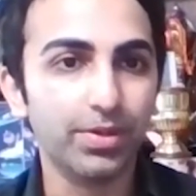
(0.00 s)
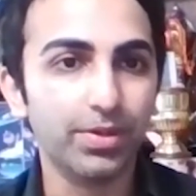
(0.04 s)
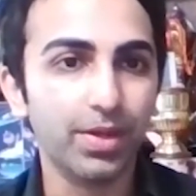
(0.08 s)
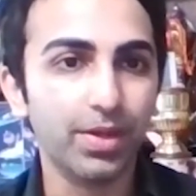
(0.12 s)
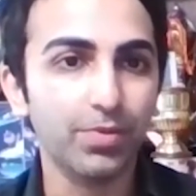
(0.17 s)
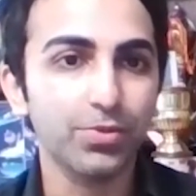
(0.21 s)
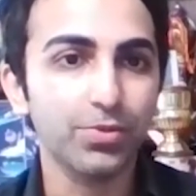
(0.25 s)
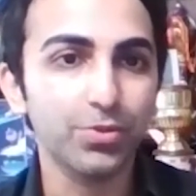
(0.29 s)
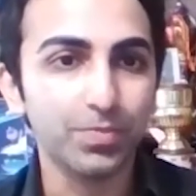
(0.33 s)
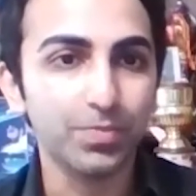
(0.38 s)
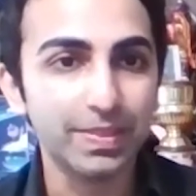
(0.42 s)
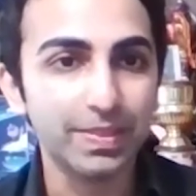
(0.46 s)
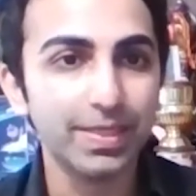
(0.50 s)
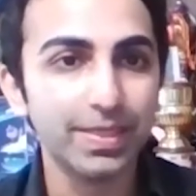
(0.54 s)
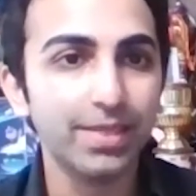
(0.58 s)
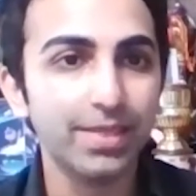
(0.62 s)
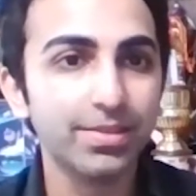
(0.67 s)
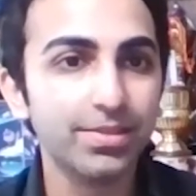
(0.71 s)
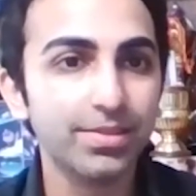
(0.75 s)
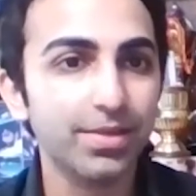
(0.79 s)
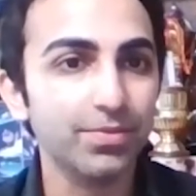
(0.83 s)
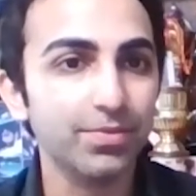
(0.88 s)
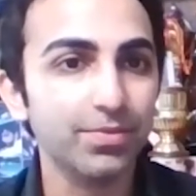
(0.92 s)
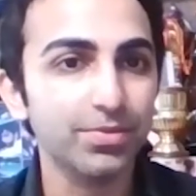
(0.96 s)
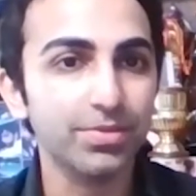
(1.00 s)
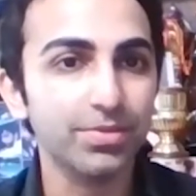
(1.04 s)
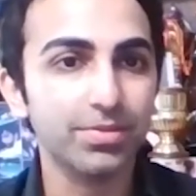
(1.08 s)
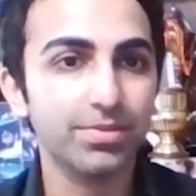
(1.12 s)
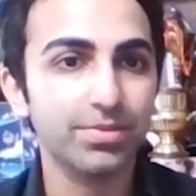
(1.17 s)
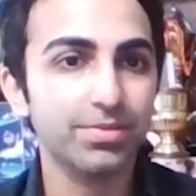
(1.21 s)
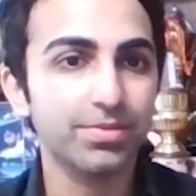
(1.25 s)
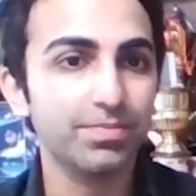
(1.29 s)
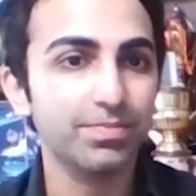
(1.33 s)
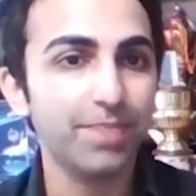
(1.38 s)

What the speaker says: I was obsessed, I was